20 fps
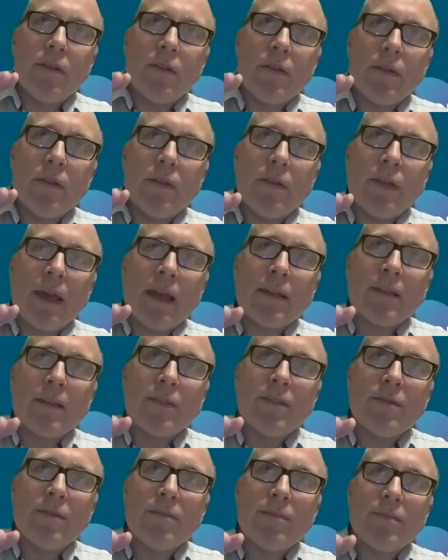
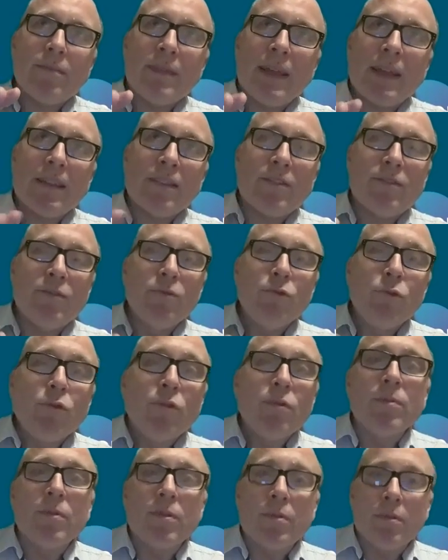that's
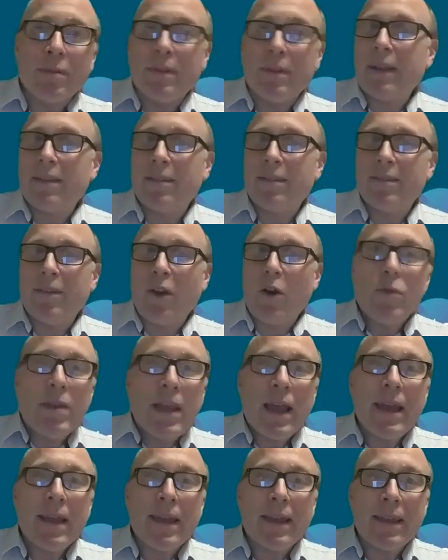normal and that's
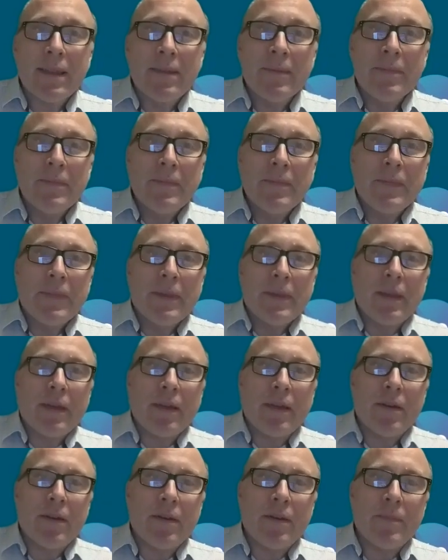okay.
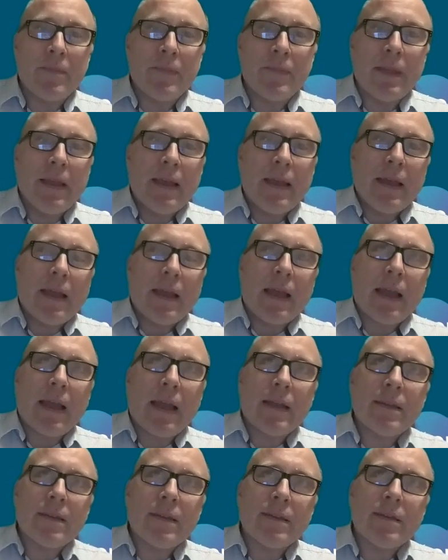
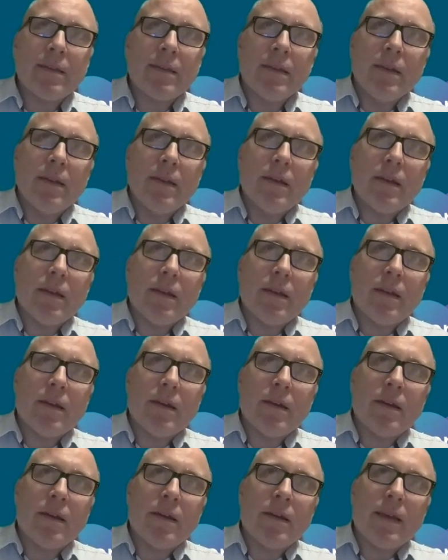And
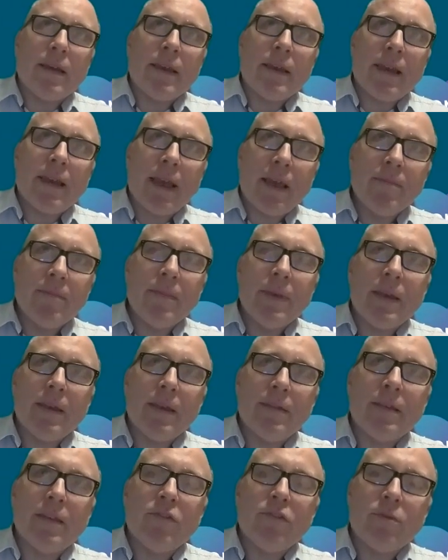it can be a
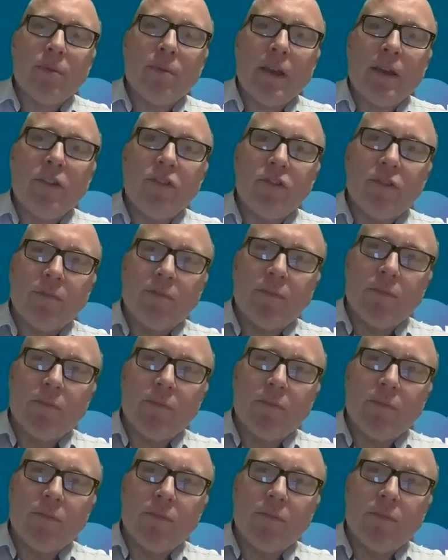situation